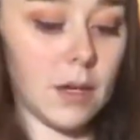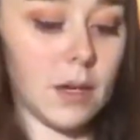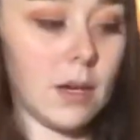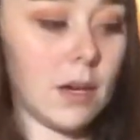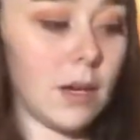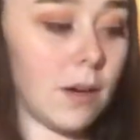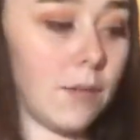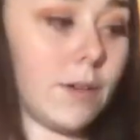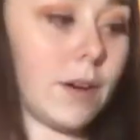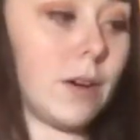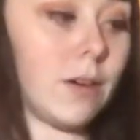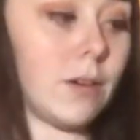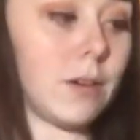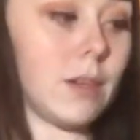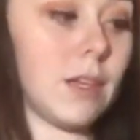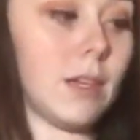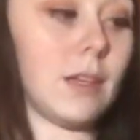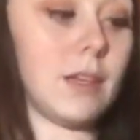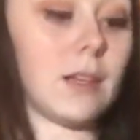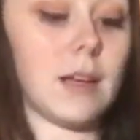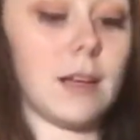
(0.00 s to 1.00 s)
If I don't
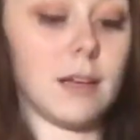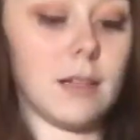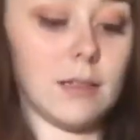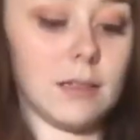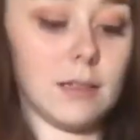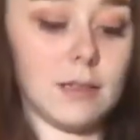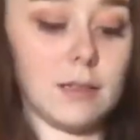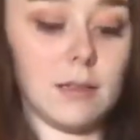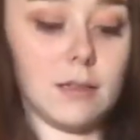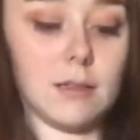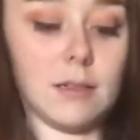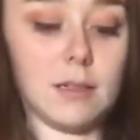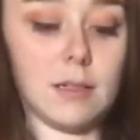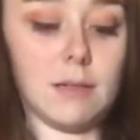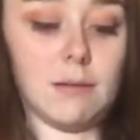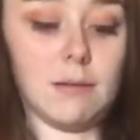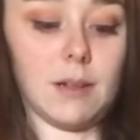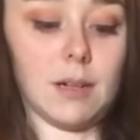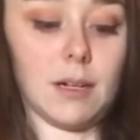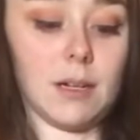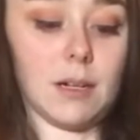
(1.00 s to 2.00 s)
think that it
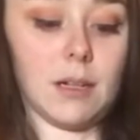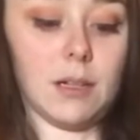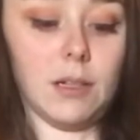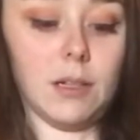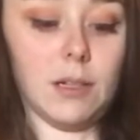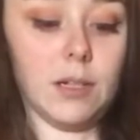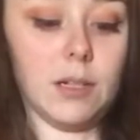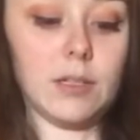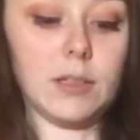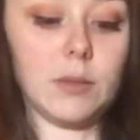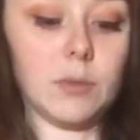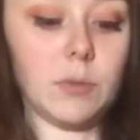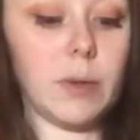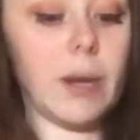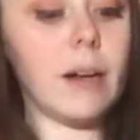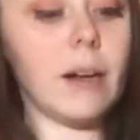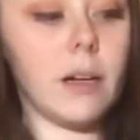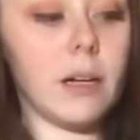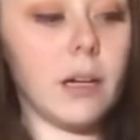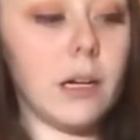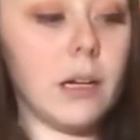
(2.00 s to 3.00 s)
looks
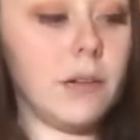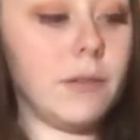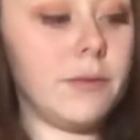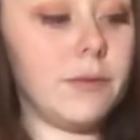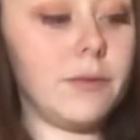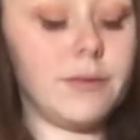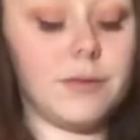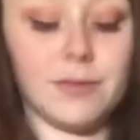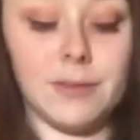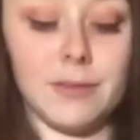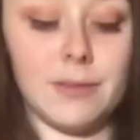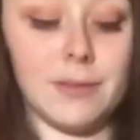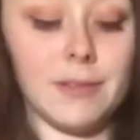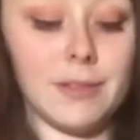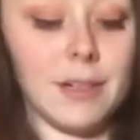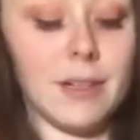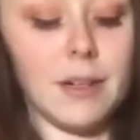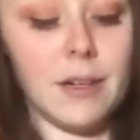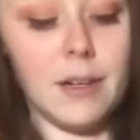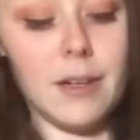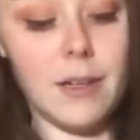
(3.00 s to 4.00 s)
red enough,
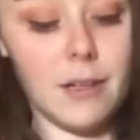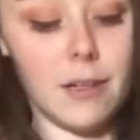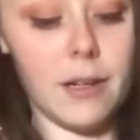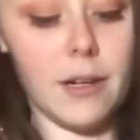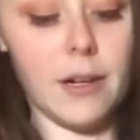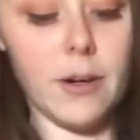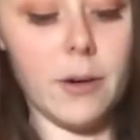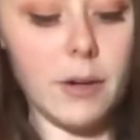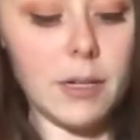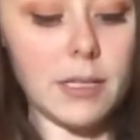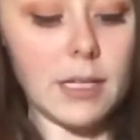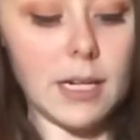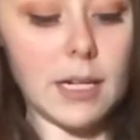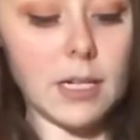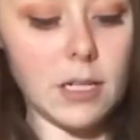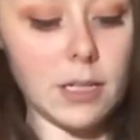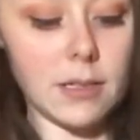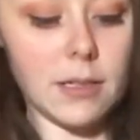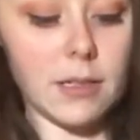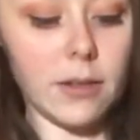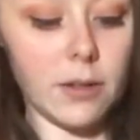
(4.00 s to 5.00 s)
then I always add
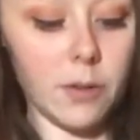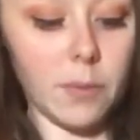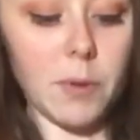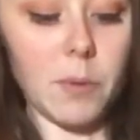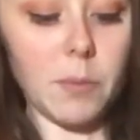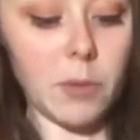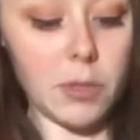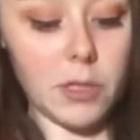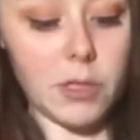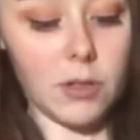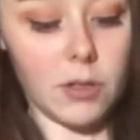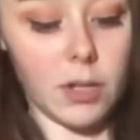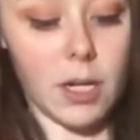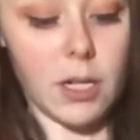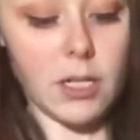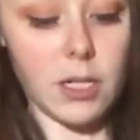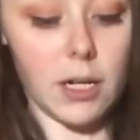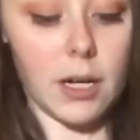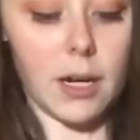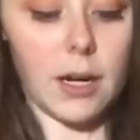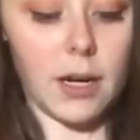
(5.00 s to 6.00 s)
just a little bit more
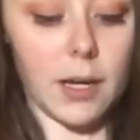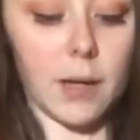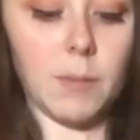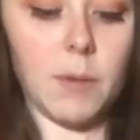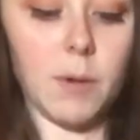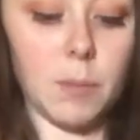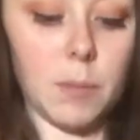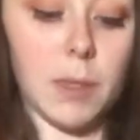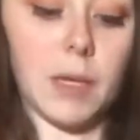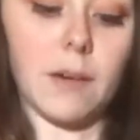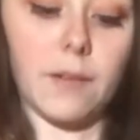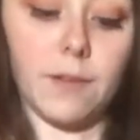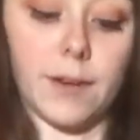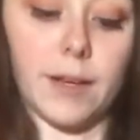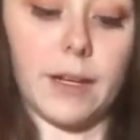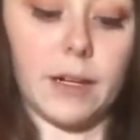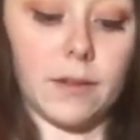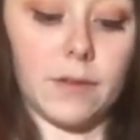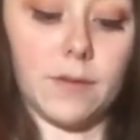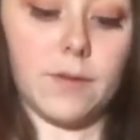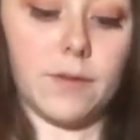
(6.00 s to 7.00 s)
sriracha. I'm a big fan
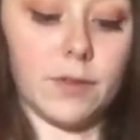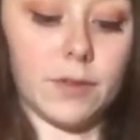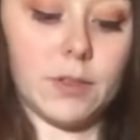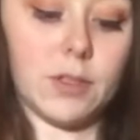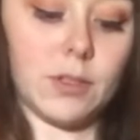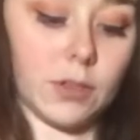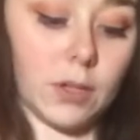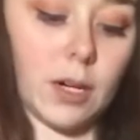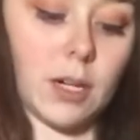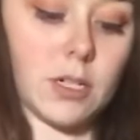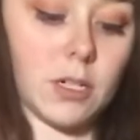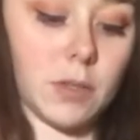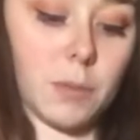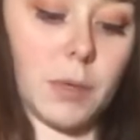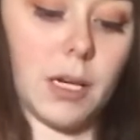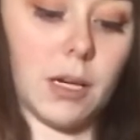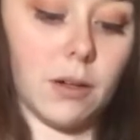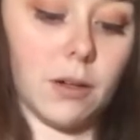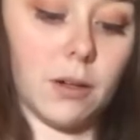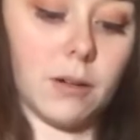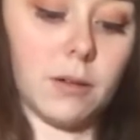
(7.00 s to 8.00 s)
of sriracha
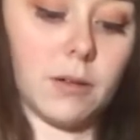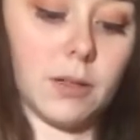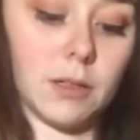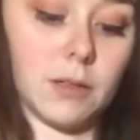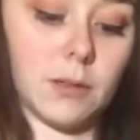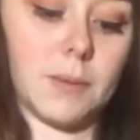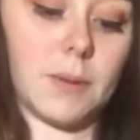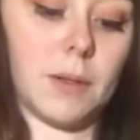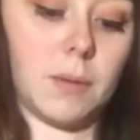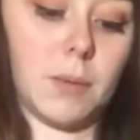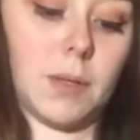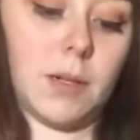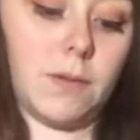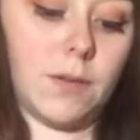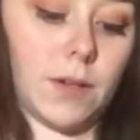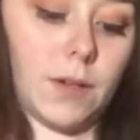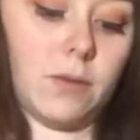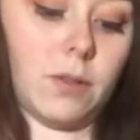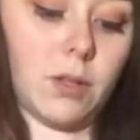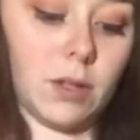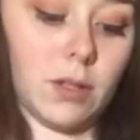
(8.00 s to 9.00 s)
mayo. It's one of my
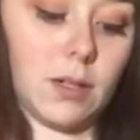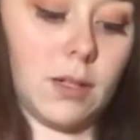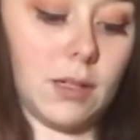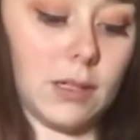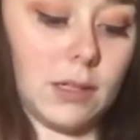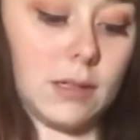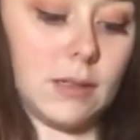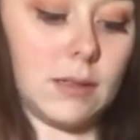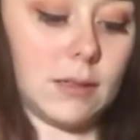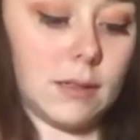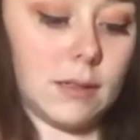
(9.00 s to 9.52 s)
favorite things.